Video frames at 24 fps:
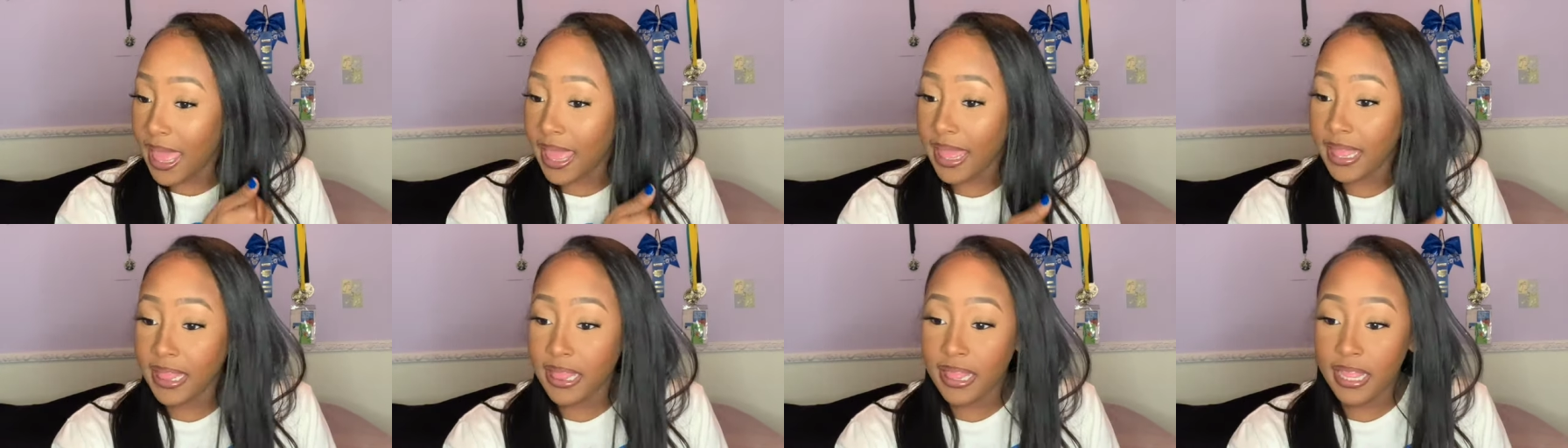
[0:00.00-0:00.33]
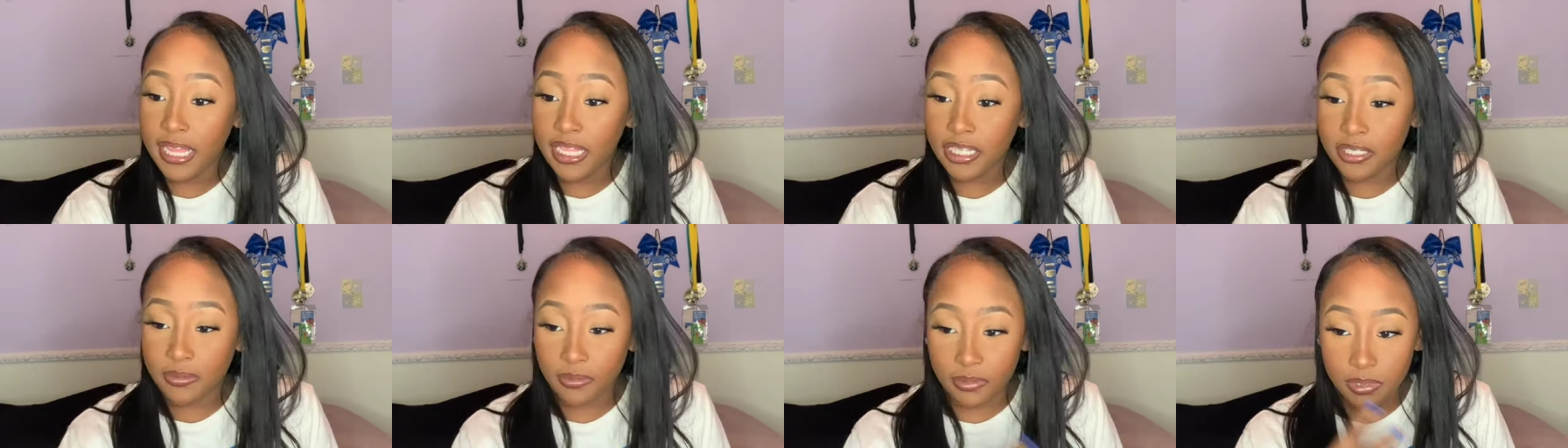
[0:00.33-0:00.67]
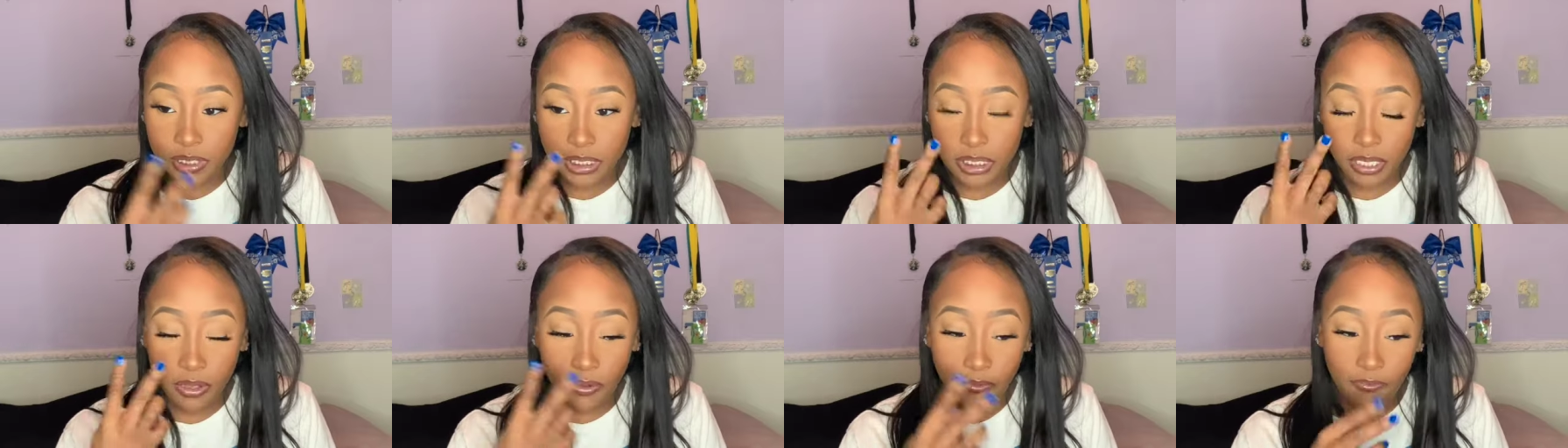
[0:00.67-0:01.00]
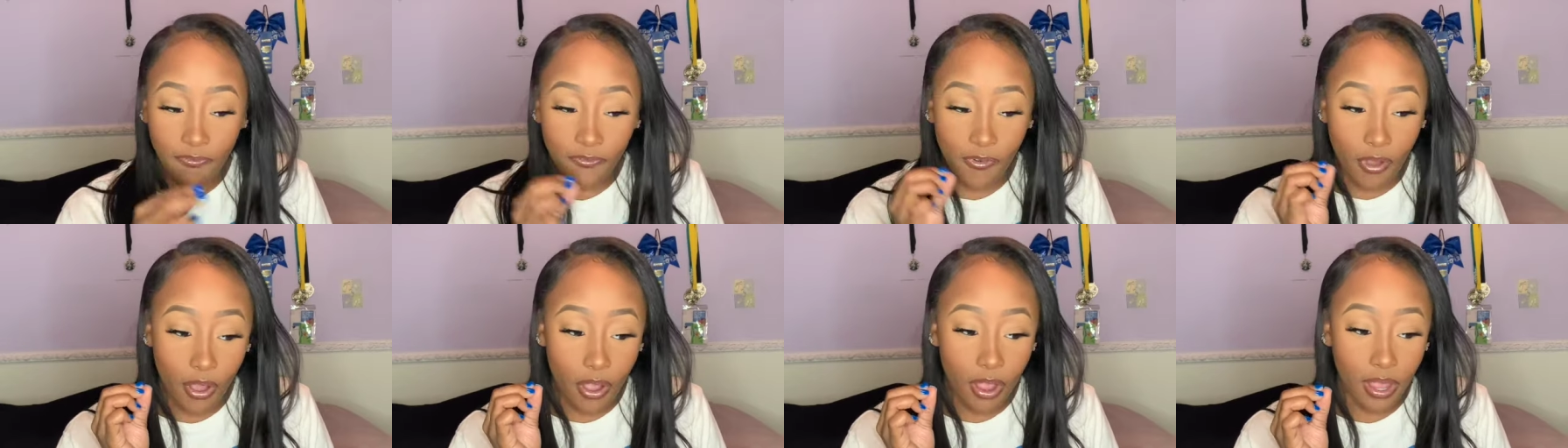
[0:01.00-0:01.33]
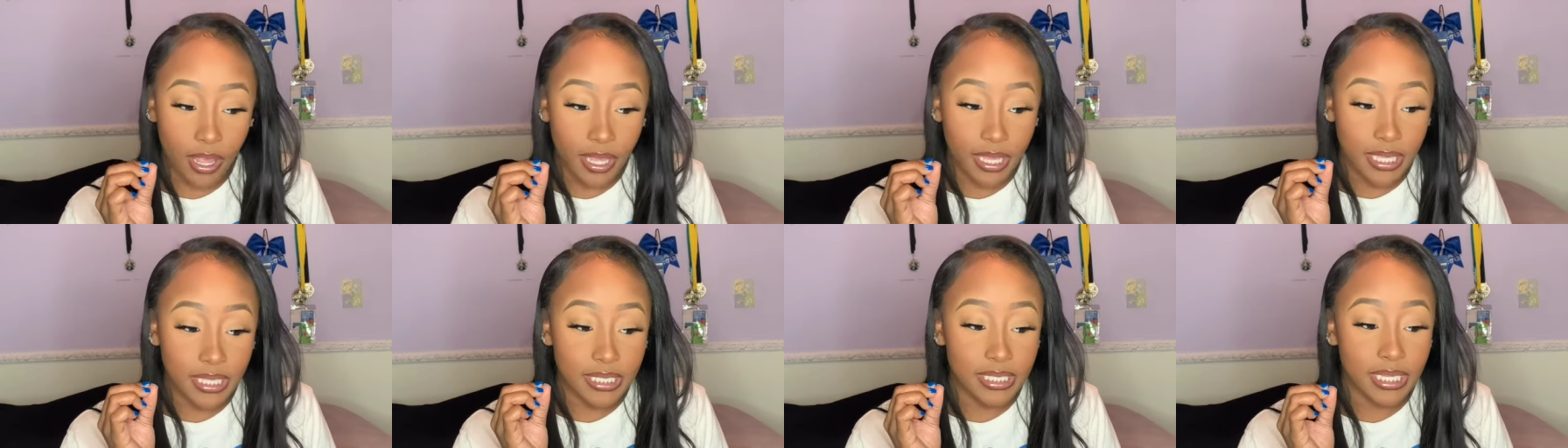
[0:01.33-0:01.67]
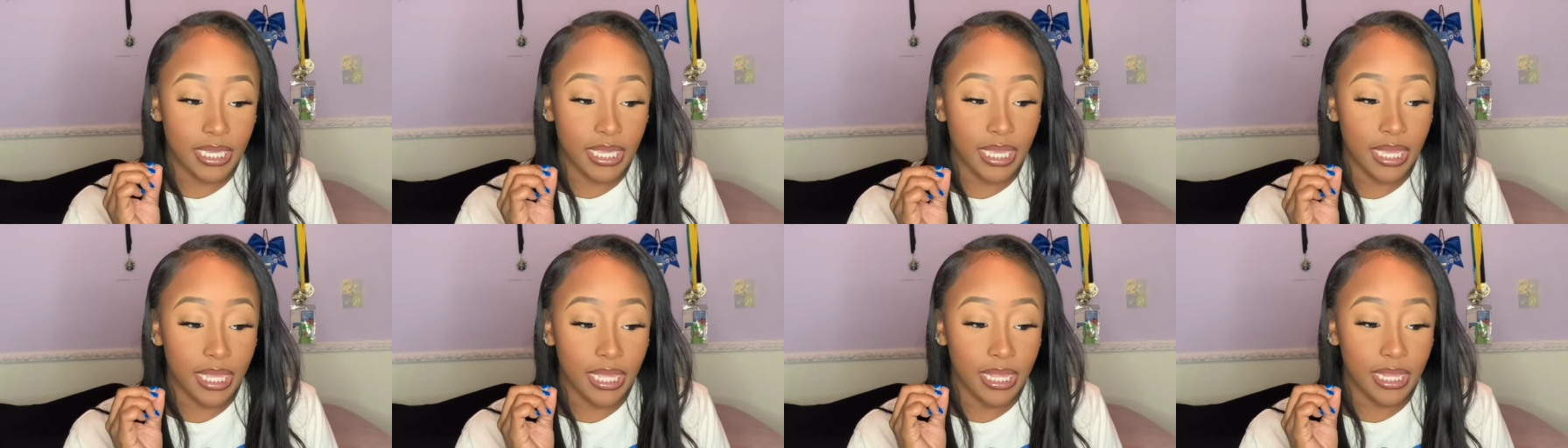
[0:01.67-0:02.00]
And this one so far is
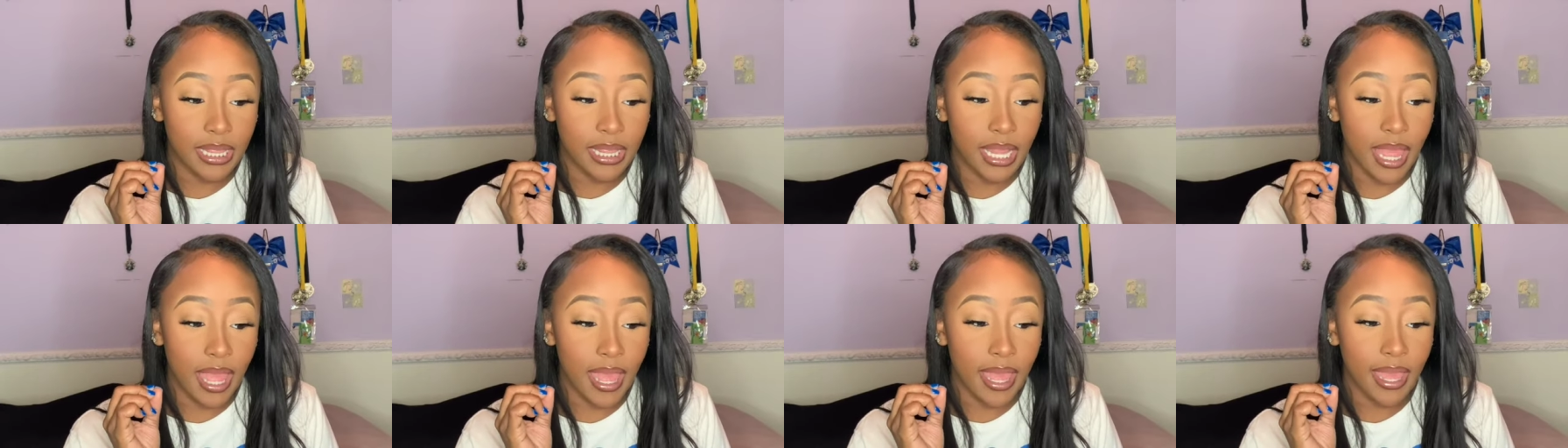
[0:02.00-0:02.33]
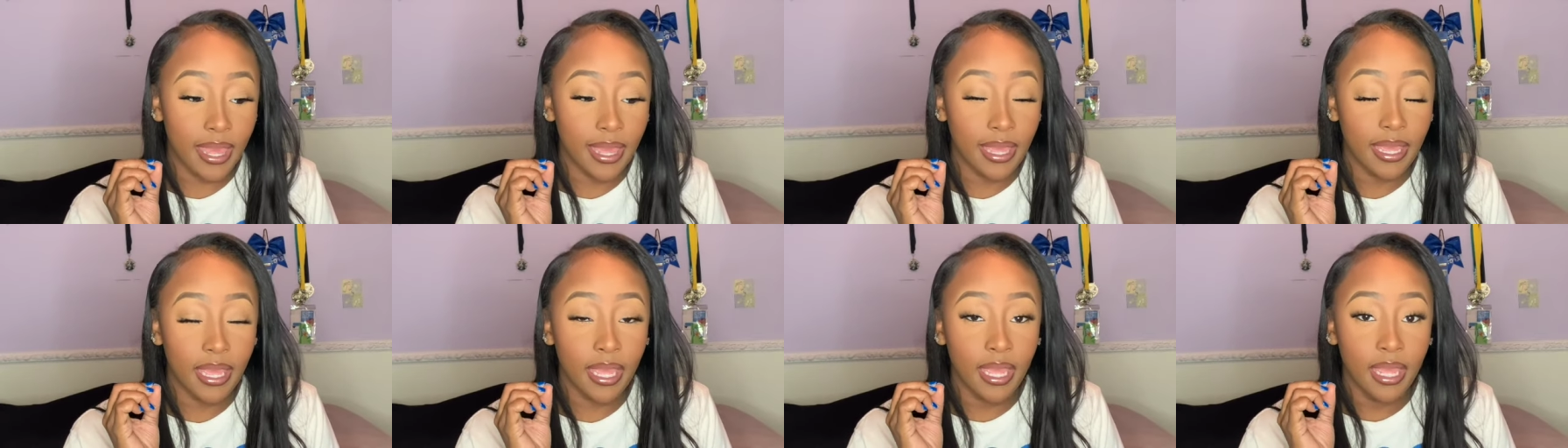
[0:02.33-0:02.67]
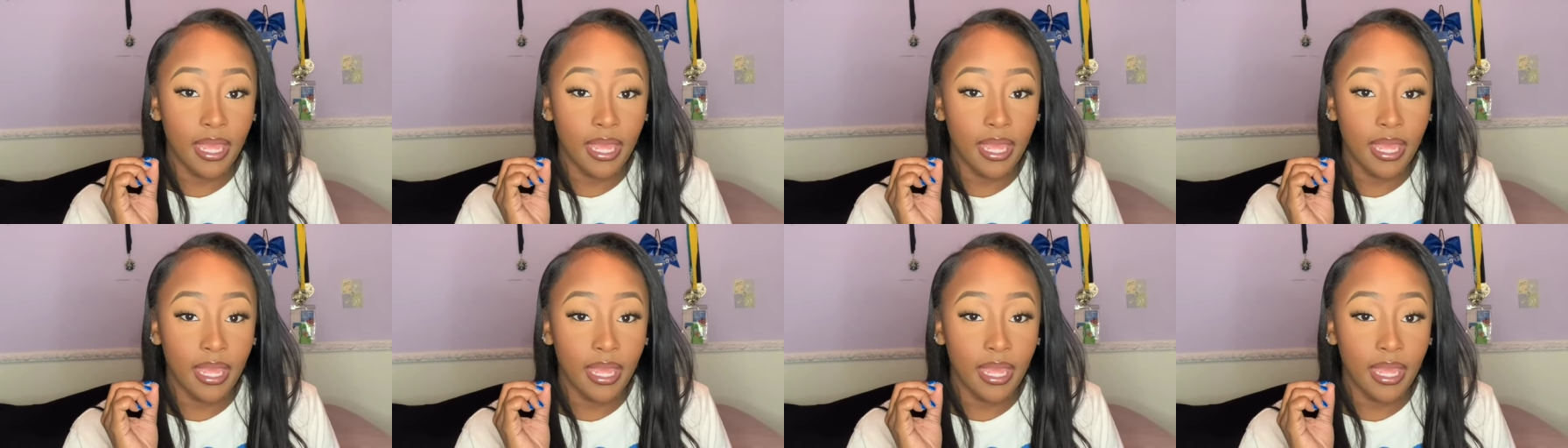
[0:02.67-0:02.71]
it. Like,